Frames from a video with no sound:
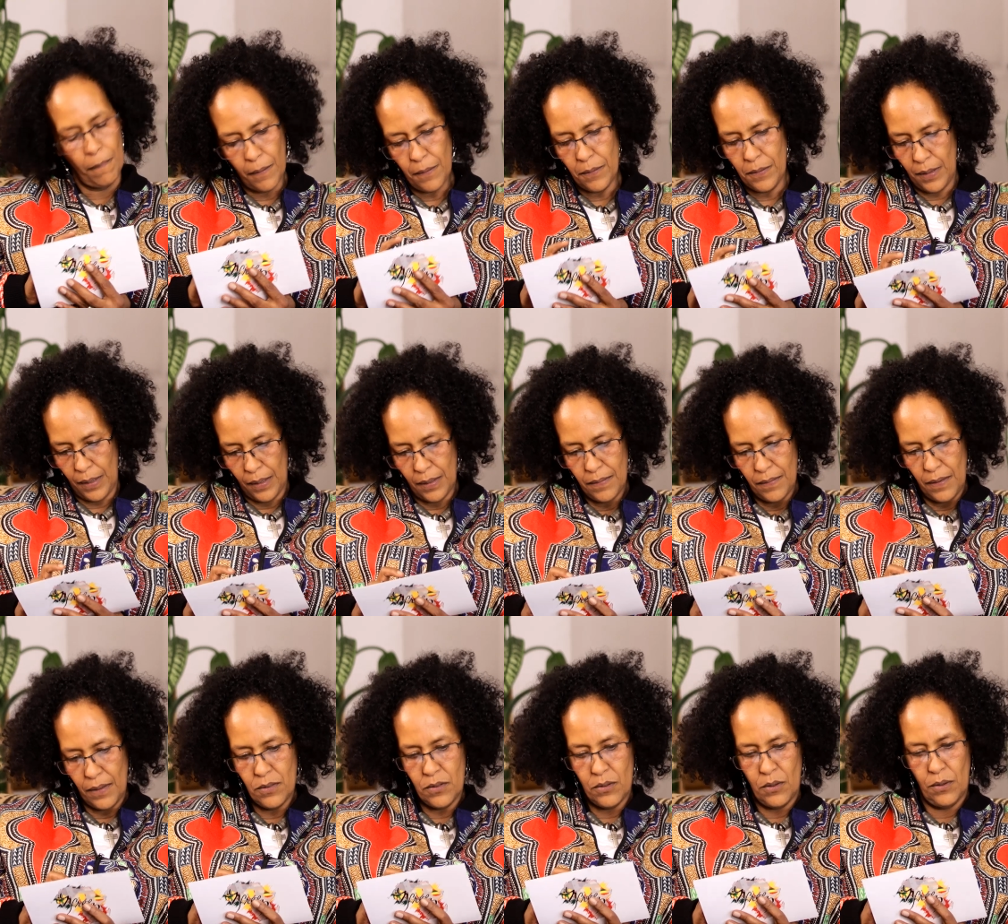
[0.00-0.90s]
Okay,
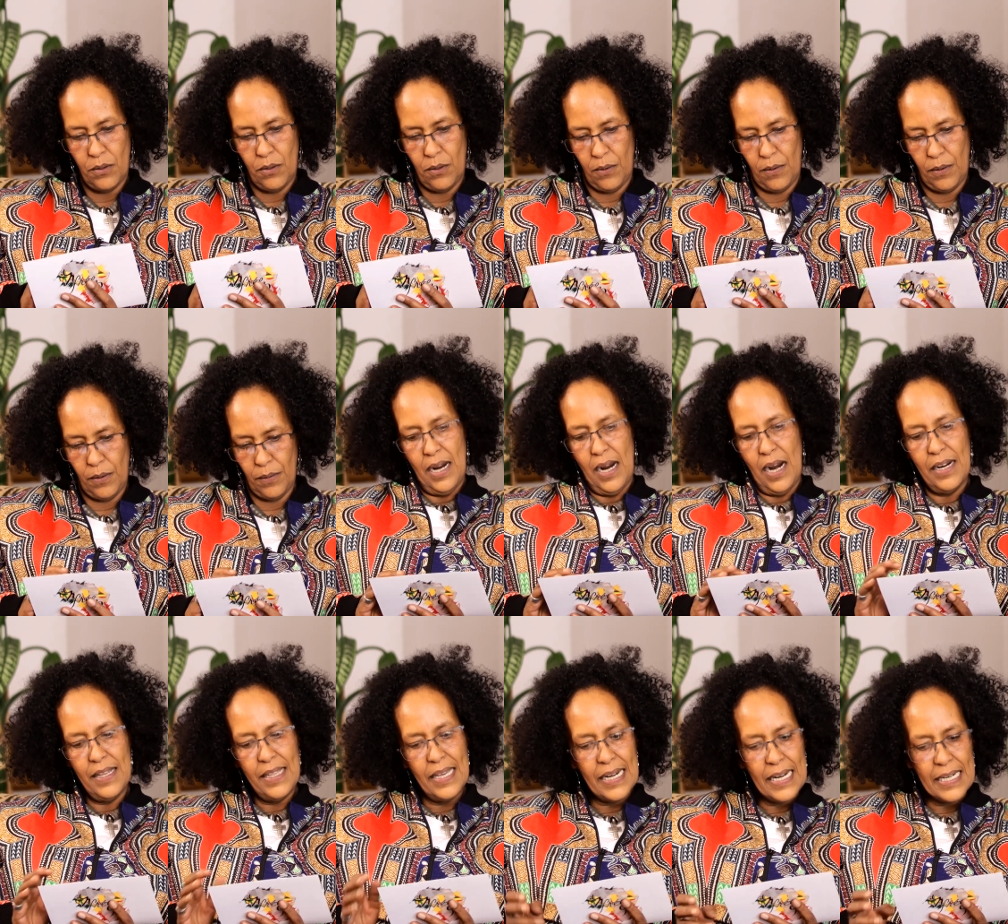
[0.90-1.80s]
that's good to know.
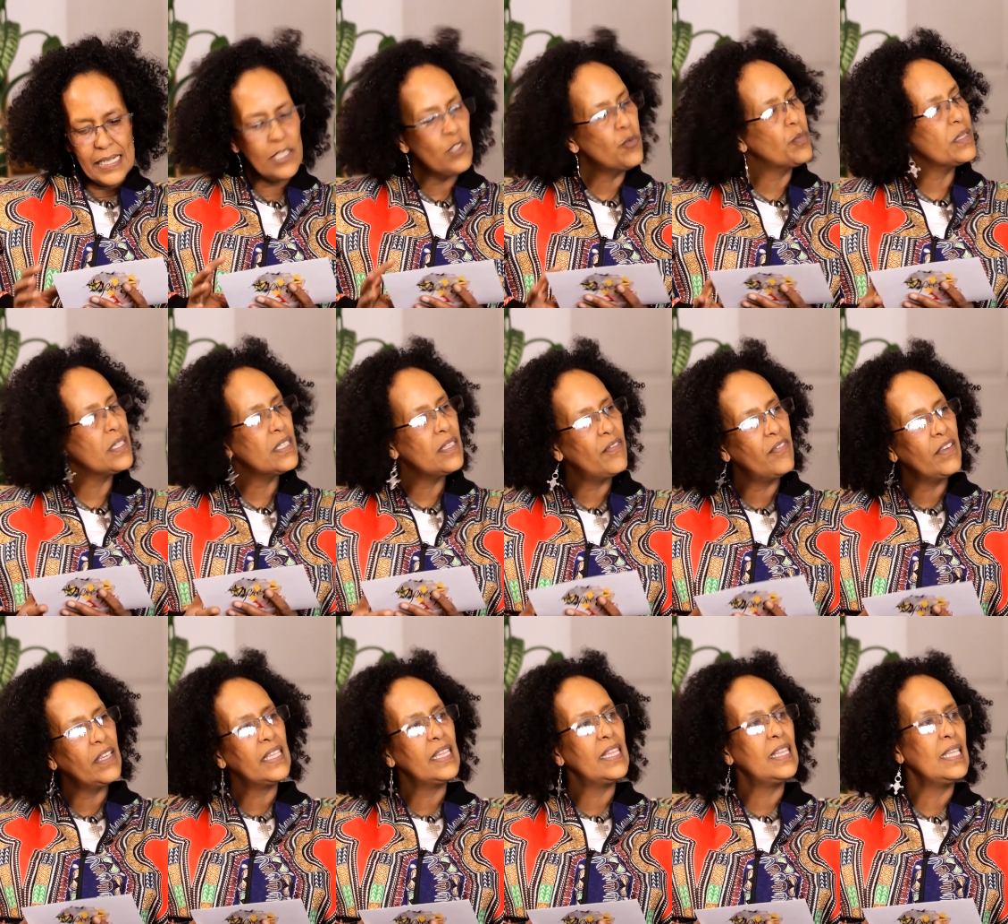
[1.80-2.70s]
Are there any
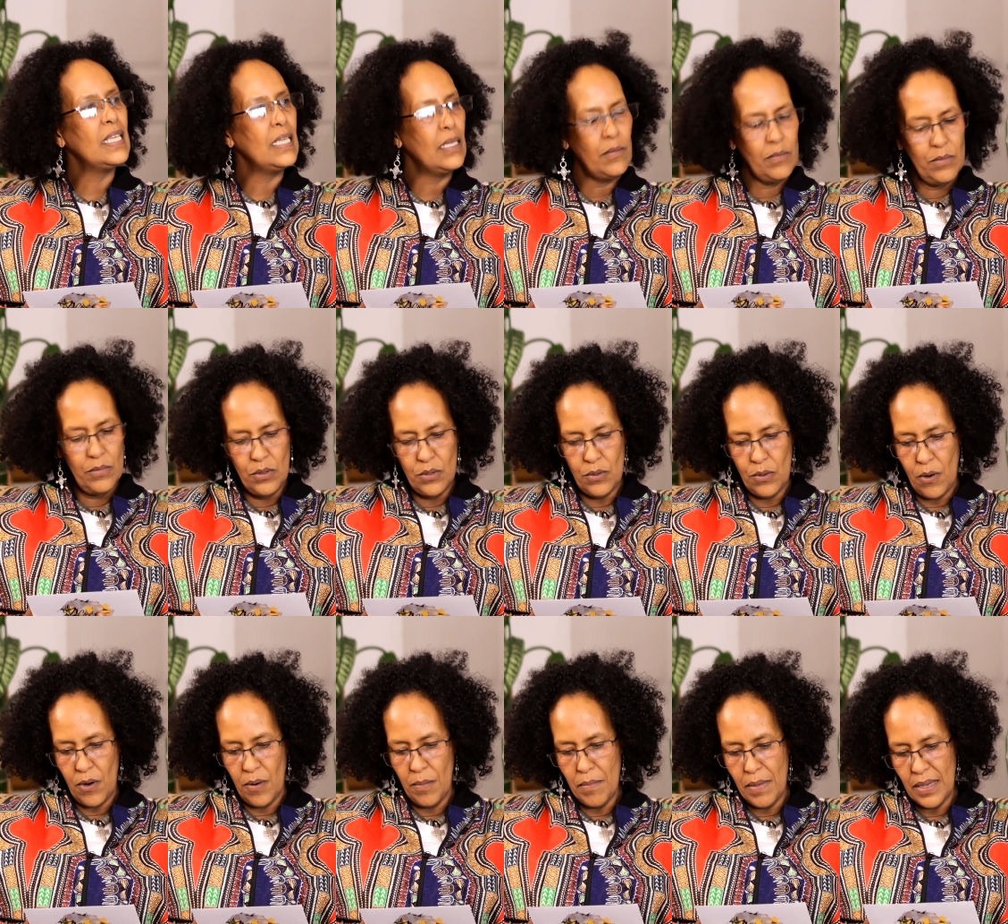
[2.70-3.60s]
specific themes
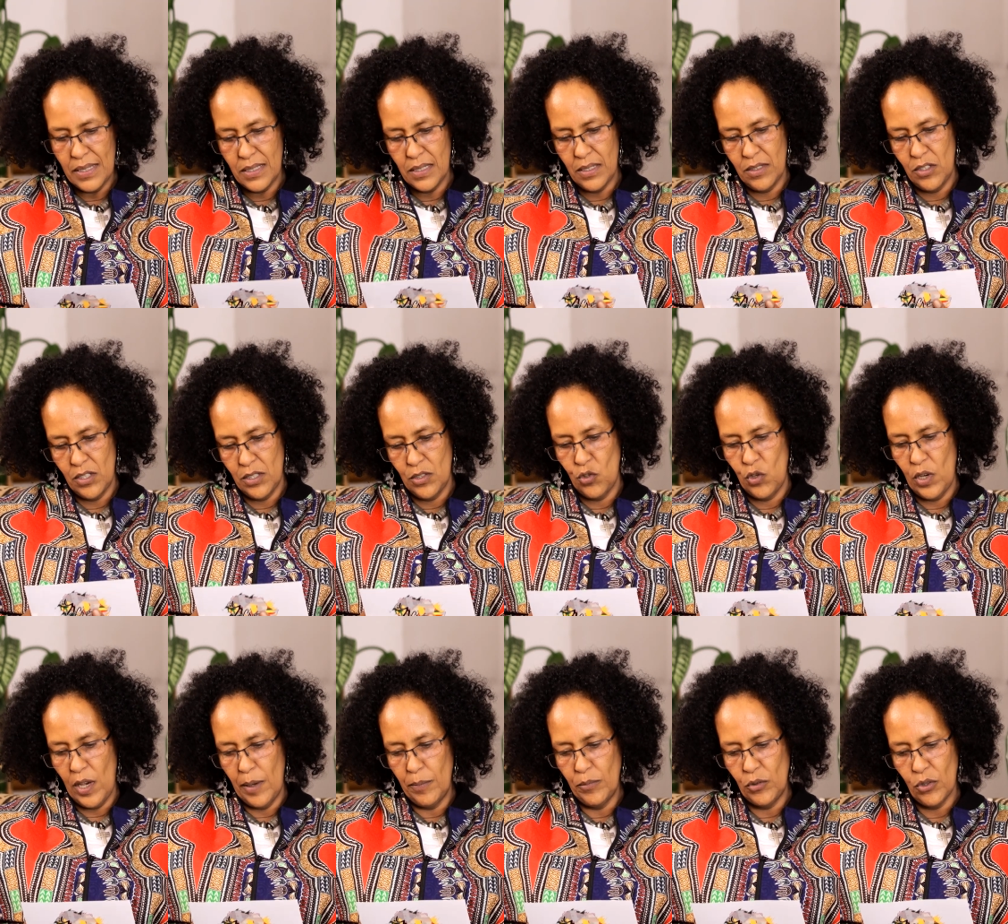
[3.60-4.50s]
or messages
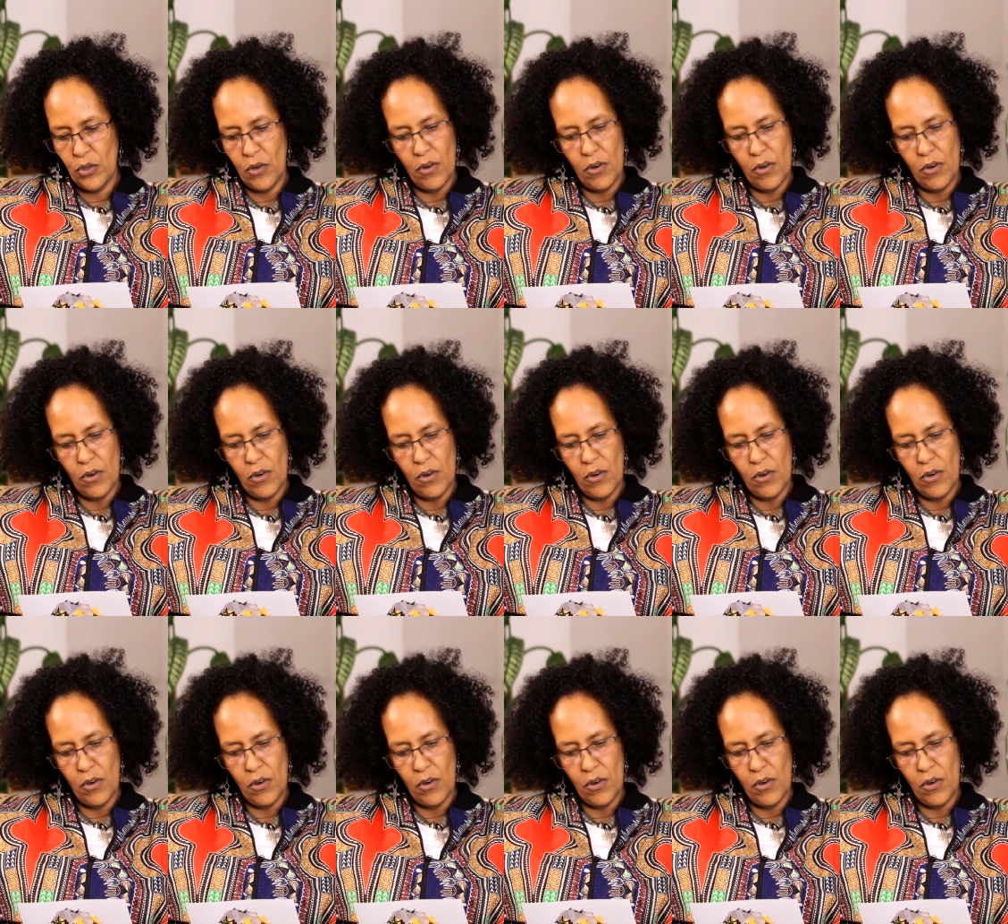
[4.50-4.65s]
you aim to